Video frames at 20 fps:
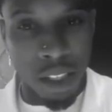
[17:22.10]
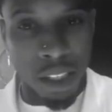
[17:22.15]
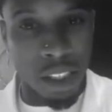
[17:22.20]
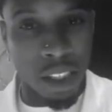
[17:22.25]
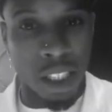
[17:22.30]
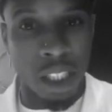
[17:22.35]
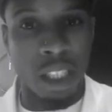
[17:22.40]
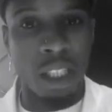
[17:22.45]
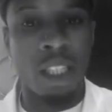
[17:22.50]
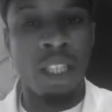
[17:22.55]
the
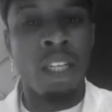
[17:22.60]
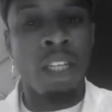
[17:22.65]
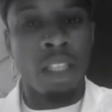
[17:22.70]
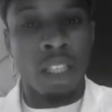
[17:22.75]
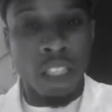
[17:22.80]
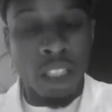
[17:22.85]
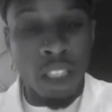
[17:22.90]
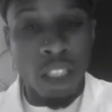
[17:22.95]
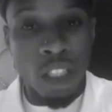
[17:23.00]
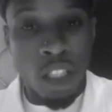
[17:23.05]
other
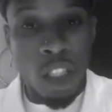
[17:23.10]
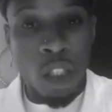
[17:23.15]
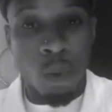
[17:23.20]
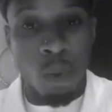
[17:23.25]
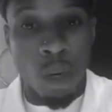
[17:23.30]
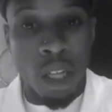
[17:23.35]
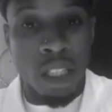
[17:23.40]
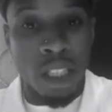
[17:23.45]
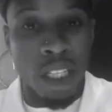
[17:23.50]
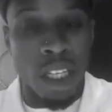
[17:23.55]
shit. This
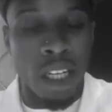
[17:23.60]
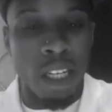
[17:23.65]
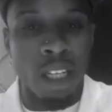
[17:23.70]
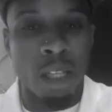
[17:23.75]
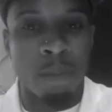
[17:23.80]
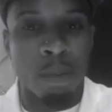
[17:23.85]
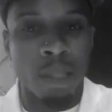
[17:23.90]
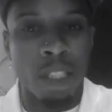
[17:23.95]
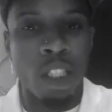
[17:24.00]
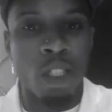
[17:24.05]
is just
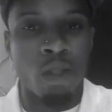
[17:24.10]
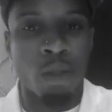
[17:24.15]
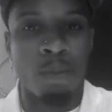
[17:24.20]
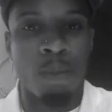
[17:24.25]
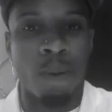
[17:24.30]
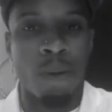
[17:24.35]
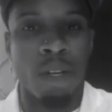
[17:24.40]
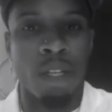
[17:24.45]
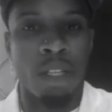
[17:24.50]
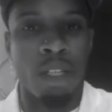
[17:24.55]
what's in the
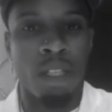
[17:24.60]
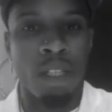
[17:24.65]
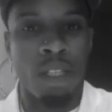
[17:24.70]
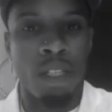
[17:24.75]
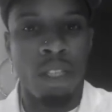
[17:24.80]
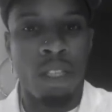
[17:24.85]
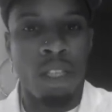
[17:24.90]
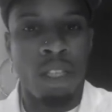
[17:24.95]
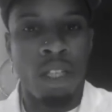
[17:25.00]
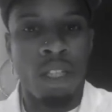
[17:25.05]
police report.
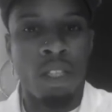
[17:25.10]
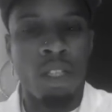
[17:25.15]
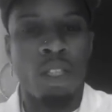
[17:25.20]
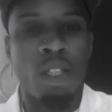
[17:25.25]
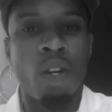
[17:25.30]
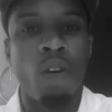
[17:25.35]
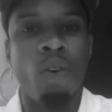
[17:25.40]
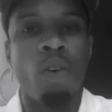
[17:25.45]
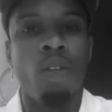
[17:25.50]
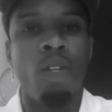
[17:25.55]

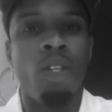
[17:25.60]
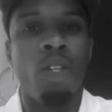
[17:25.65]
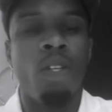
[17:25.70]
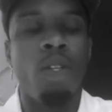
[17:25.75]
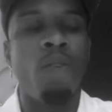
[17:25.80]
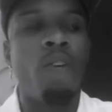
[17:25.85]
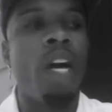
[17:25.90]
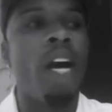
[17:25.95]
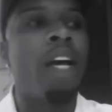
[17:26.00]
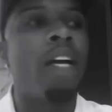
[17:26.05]

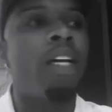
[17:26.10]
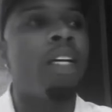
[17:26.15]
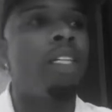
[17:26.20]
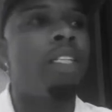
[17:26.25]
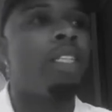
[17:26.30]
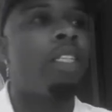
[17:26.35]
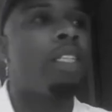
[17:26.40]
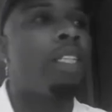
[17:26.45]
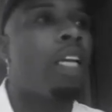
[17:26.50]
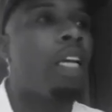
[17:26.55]
So you
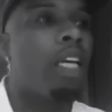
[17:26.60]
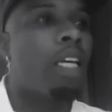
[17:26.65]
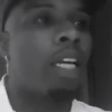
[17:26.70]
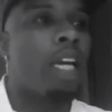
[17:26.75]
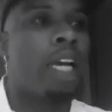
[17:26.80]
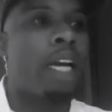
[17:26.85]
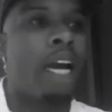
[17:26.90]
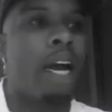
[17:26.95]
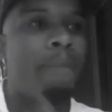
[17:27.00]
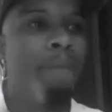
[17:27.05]
got to
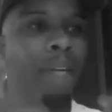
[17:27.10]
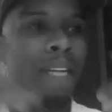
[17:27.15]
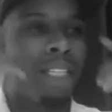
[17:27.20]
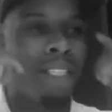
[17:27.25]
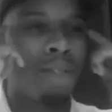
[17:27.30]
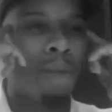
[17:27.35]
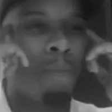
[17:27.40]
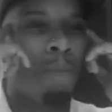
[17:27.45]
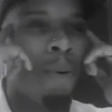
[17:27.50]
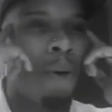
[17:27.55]
understand, like,
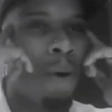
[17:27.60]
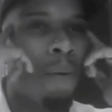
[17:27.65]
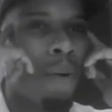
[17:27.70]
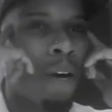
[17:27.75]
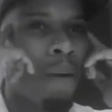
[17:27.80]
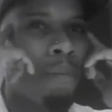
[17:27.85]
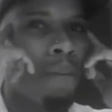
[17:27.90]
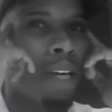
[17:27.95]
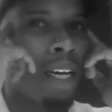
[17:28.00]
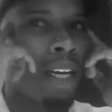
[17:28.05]
I'm getting to a
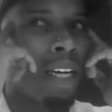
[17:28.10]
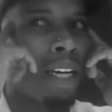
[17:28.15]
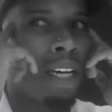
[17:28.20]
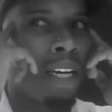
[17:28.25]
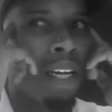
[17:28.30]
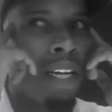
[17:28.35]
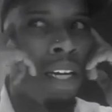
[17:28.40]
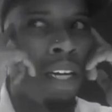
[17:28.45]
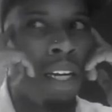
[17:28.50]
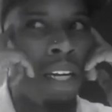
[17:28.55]
point where I'm
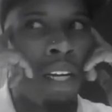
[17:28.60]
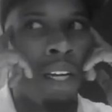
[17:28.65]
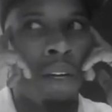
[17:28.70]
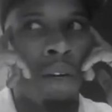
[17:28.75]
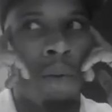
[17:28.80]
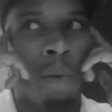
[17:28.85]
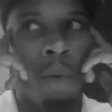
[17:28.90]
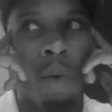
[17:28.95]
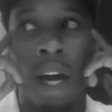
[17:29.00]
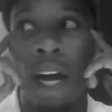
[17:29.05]
like,
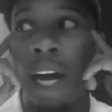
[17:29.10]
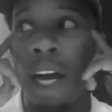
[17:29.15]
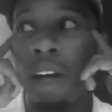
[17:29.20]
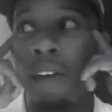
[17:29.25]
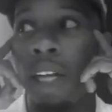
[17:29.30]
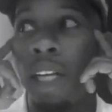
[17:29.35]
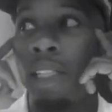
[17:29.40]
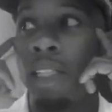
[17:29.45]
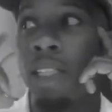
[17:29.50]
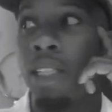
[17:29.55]

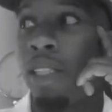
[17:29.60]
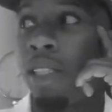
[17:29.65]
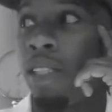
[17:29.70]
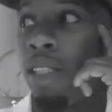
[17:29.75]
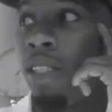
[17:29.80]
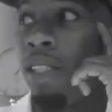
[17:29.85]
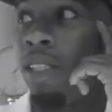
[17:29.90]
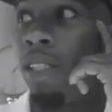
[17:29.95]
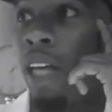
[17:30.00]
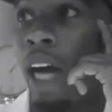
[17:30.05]
wow,
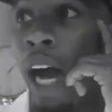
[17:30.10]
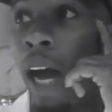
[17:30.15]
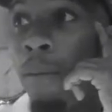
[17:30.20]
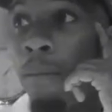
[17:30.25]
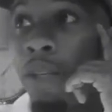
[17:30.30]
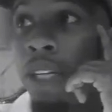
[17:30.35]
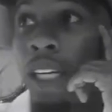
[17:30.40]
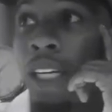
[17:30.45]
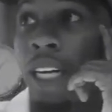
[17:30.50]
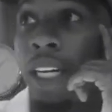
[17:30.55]

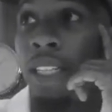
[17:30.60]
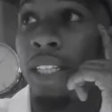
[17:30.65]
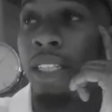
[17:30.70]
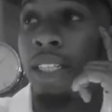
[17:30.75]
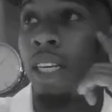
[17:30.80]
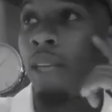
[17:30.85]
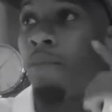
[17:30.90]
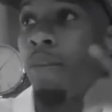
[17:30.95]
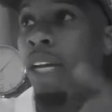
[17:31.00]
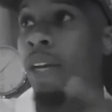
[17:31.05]
I'm
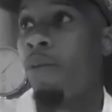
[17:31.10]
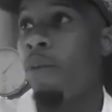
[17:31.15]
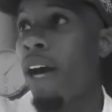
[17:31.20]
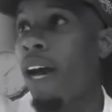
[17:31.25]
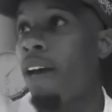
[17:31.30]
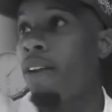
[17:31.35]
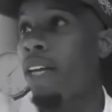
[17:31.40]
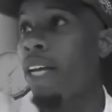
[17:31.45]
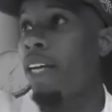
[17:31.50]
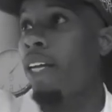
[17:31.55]
looking at this and I'm
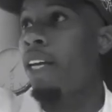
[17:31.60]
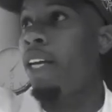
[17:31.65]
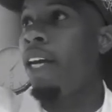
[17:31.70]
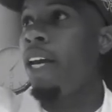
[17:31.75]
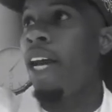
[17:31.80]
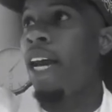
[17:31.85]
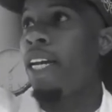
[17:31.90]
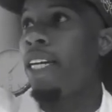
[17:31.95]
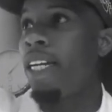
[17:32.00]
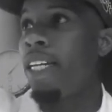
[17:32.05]
like, wow,
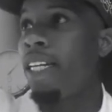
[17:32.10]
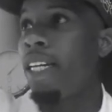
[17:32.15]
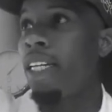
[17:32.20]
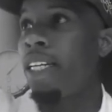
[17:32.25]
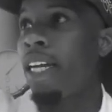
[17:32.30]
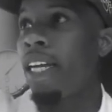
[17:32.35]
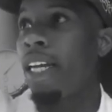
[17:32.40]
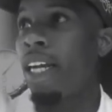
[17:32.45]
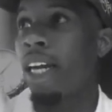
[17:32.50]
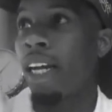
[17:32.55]
like, at
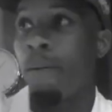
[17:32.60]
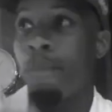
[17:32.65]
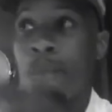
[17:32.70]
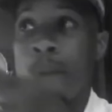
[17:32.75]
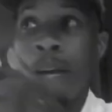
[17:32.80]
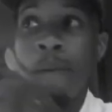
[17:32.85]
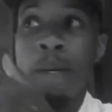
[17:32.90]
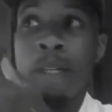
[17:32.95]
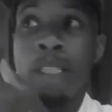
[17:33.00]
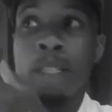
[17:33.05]
the end of the day,
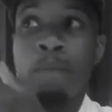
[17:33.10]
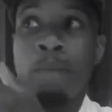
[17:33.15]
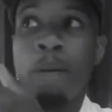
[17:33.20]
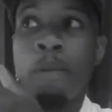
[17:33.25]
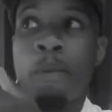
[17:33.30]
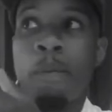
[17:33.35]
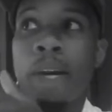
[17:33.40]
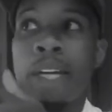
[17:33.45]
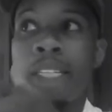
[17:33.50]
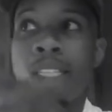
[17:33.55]
like, maybe
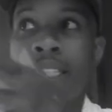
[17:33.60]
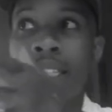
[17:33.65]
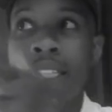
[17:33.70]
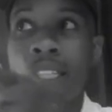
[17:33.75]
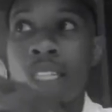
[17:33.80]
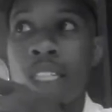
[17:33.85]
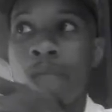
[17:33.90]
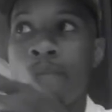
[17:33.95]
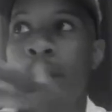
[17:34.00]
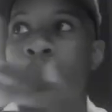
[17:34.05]
some people
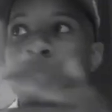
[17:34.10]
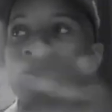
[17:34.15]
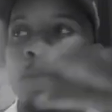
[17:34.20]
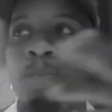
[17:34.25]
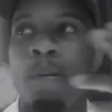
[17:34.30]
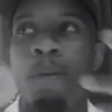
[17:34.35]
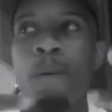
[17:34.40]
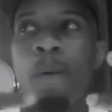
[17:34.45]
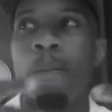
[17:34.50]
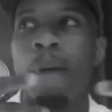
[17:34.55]
might see this,
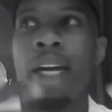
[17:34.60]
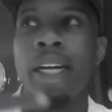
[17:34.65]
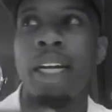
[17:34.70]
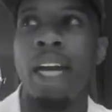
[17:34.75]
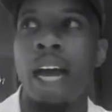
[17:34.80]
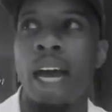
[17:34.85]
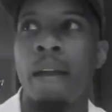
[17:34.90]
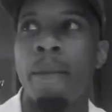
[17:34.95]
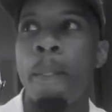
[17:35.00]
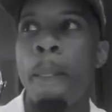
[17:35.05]
maybe some
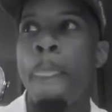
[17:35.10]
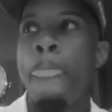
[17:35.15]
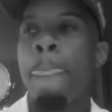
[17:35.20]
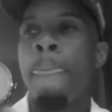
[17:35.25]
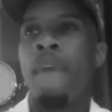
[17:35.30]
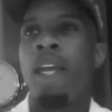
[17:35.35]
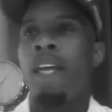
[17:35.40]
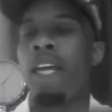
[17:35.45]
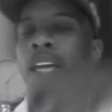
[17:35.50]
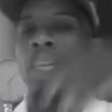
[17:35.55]
people might
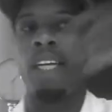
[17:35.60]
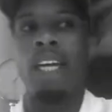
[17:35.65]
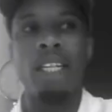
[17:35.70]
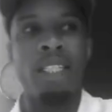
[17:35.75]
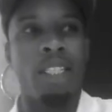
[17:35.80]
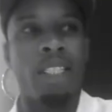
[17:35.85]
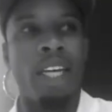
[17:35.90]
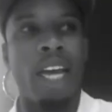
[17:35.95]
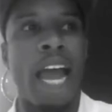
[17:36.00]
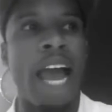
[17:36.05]
not.
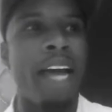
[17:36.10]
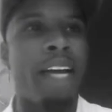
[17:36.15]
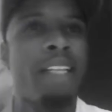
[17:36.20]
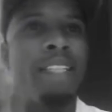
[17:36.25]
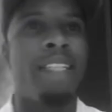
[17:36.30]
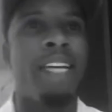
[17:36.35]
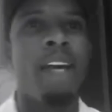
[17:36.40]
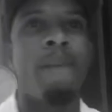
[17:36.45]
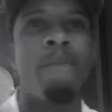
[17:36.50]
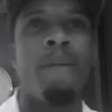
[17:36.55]
It gets to
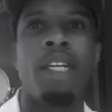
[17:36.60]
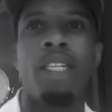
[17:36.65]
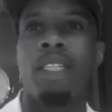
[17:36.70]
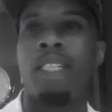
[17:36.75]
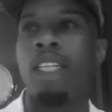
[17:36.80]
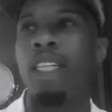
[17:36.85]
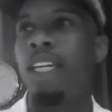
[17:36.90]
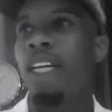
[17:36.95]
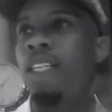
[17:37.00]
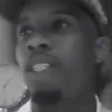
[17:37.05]

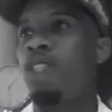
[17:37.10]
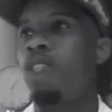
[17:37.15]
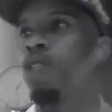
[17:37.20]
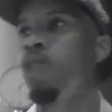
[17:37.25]
academics, it